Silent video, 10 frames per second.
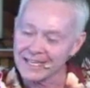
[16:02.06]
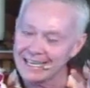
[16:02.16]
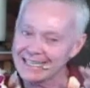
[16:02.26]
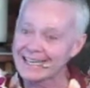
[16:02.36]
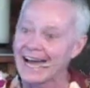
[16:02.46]

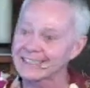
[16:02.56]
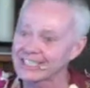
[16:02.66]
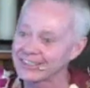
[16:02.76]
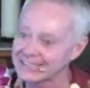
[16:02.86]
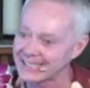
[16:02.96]
He got
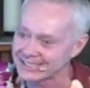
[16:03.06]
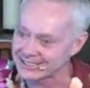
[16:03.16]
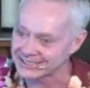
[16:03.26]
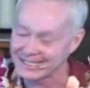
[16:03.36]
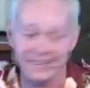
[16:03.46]
their
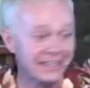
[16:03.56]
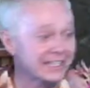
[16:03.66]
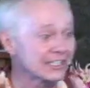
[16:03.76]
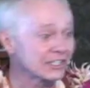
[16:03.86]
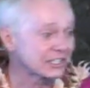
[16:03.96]
attention. And then
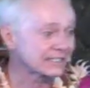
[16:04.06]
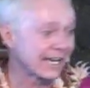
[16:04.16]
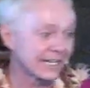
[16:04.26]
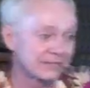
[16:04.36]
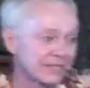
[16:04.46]
he looked
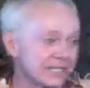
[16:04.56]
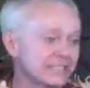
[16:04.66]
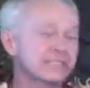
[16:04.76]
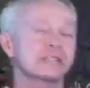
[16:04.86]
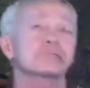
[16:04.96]
at him and he
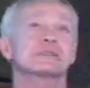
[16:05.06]
said,